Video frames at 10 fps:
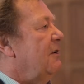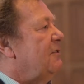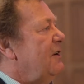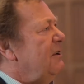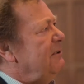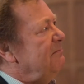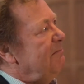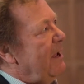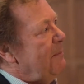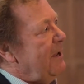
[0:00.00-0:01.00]
Until
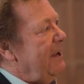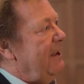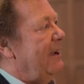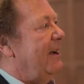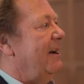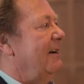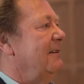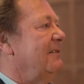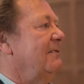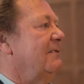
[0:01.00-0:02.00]
maybe
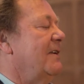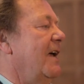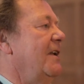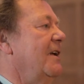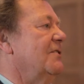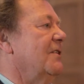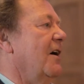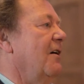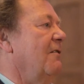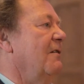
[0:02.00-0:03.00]
10 years
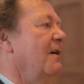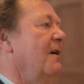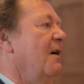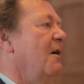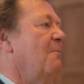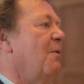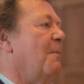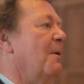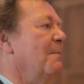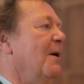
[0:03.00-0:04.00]
ago,
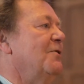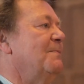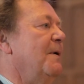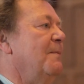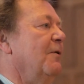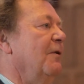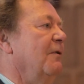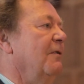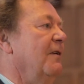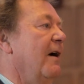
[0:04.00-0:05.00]
probably most people
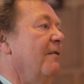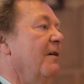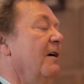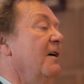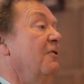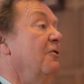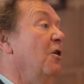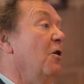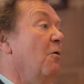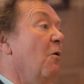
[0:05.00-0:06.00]
never
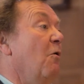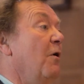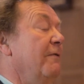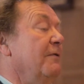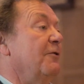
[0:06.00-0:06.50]
knew or even